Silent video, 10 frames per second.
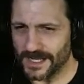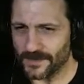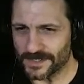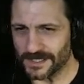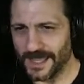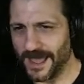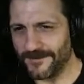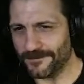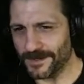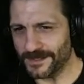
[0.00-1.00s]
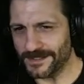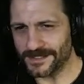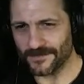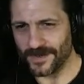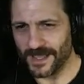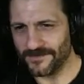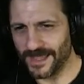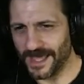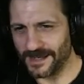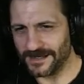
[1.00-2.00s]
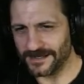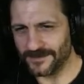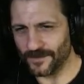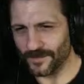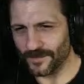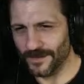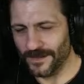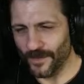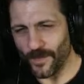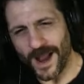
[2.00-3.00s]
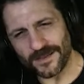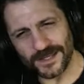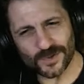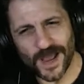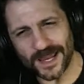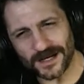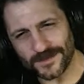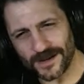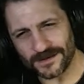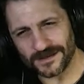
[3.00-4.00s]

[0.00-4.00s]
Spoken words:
he was alive, but he survived that. And why are they dragging him down to the